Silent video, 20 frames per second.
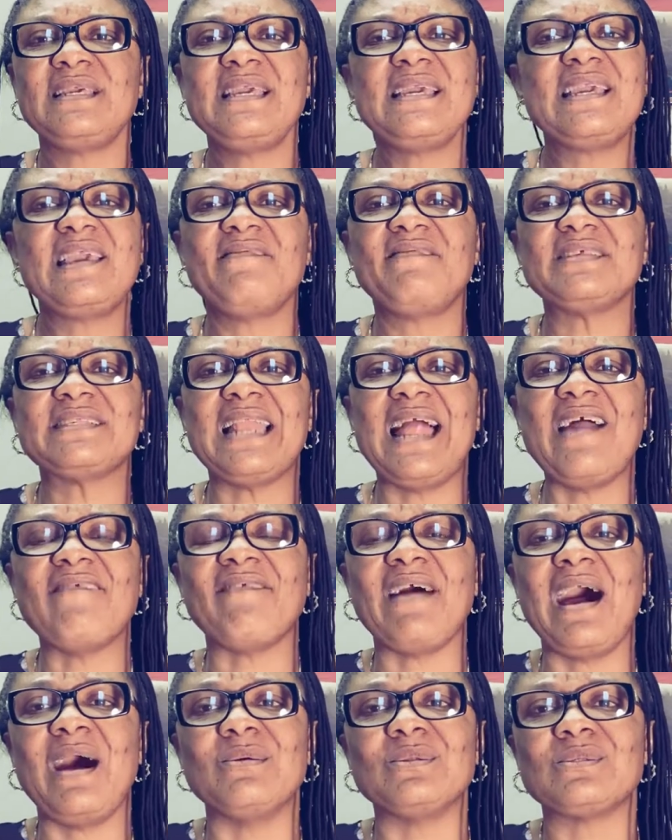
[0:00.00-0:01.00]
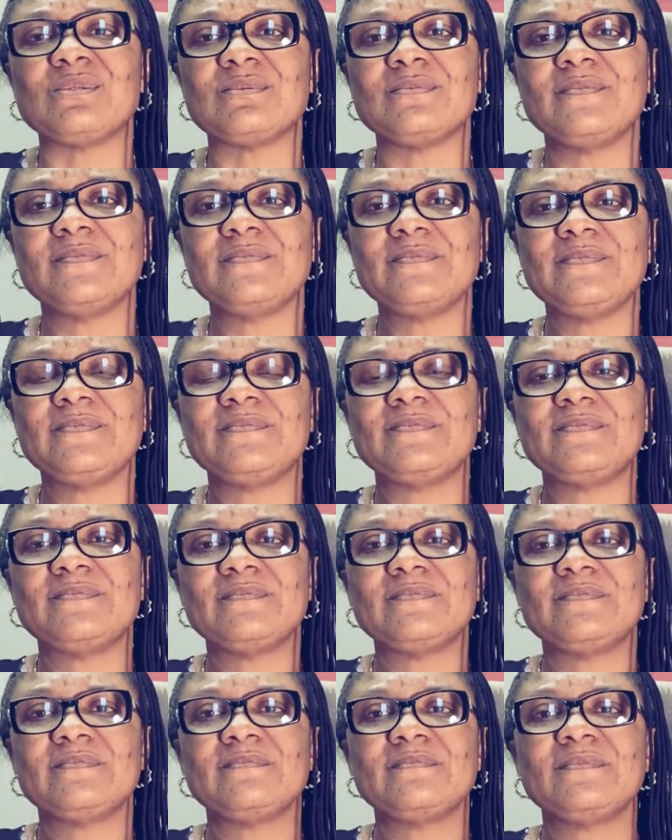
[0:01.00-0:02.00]
He gave his life out.
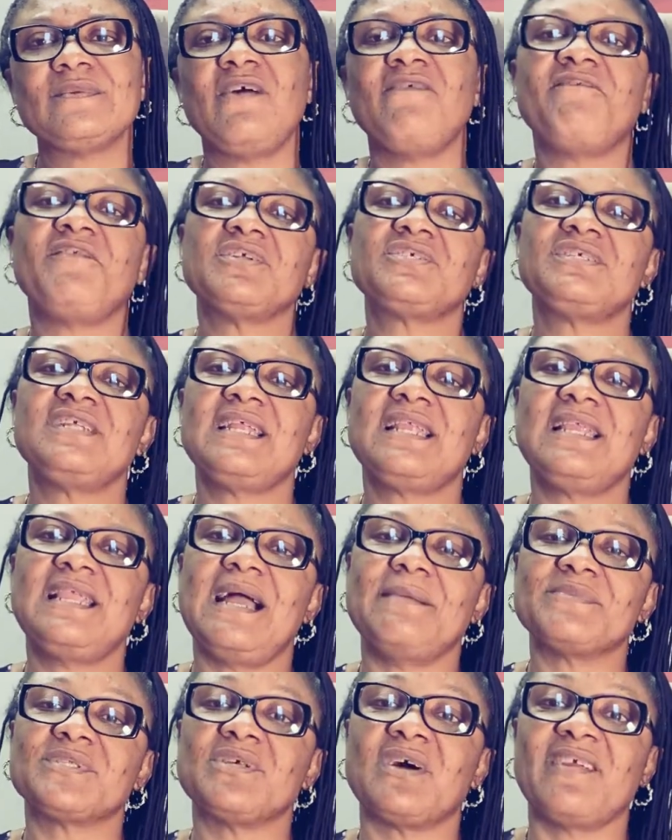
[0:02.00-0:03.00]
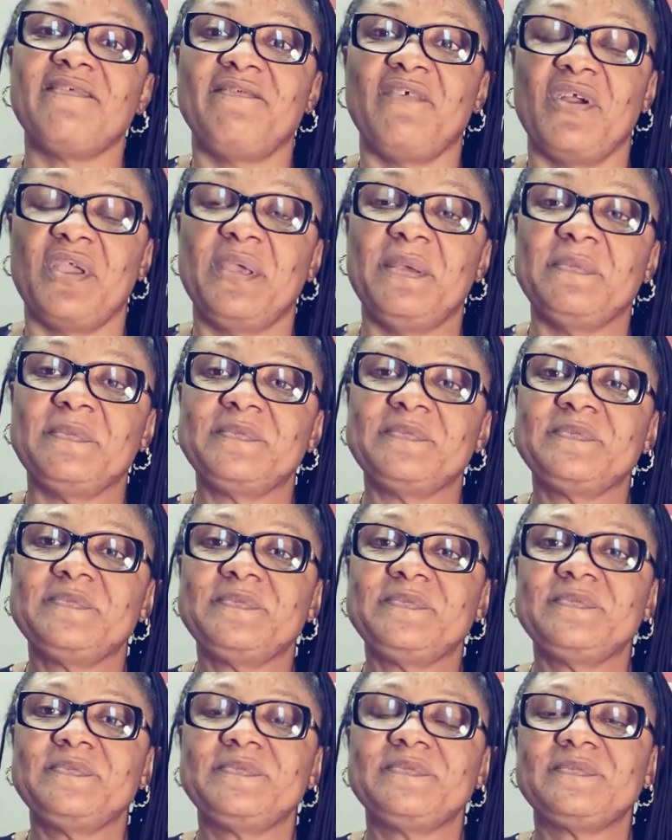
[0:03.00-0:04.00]
Unfortunately, I'm sorry for him.
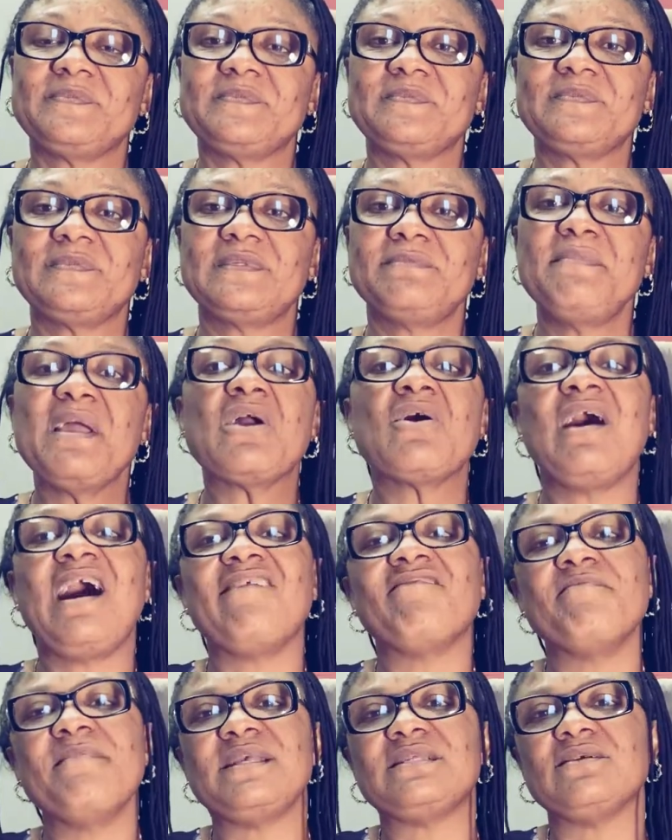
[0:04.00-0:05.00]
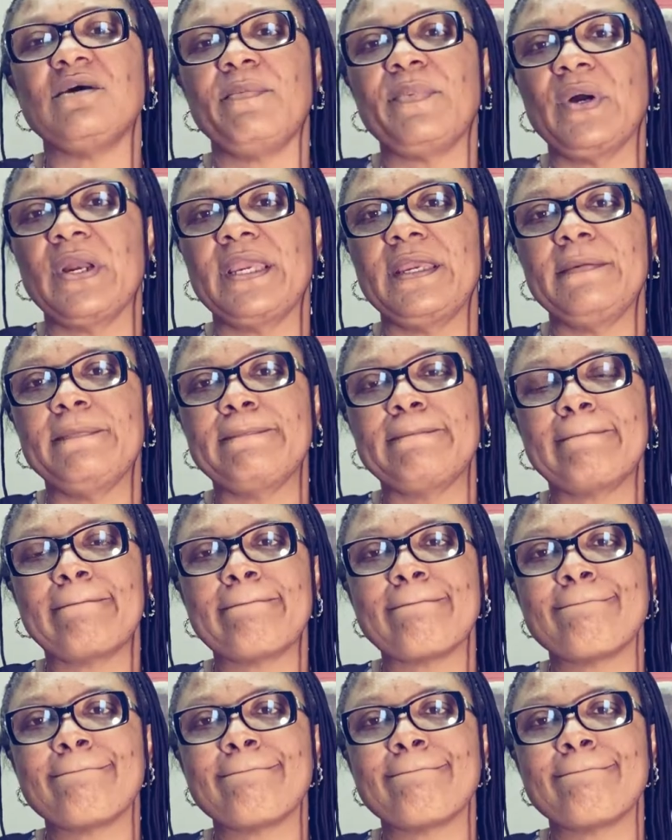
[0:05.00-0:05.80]
May God have mercy upon him.